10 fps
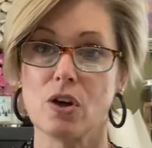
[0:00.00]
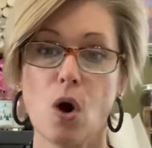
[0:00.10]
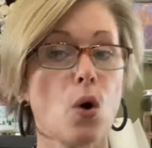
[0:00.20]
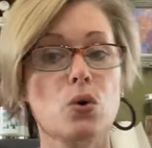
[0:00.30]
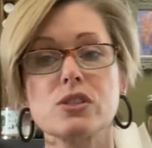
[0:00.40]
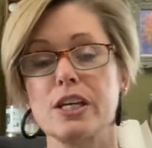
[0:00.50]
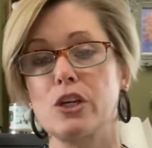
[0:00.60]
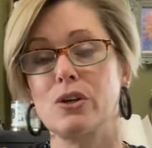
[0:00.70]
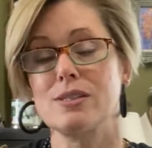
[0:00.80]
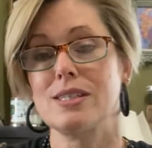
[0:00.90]
the holes like
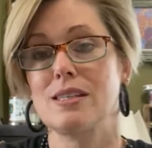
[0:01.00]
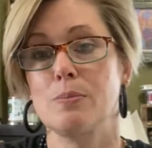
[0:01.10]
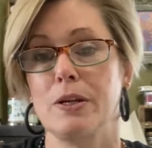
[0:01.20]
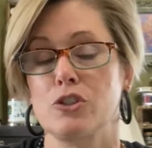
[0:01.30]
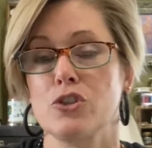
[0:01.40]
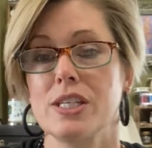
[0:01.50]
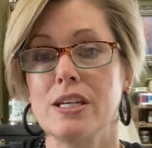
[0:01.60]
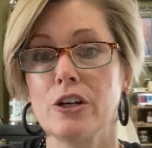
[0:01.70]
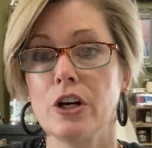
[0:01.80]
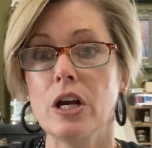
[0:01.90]
you can see in the pictures
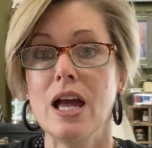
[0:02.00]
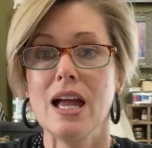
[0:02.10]
here,